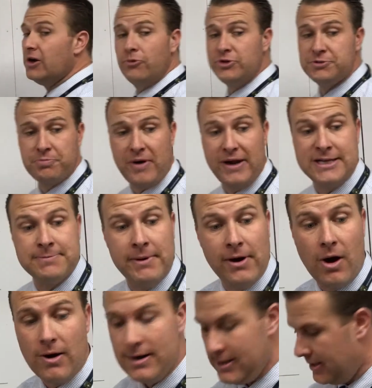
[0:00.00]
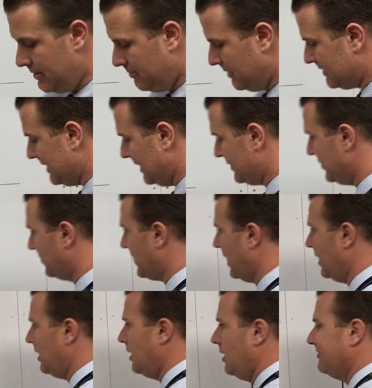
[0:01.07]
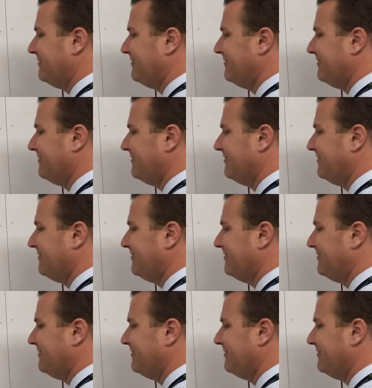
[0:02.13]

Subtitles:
which breaks my heart, but that's okay.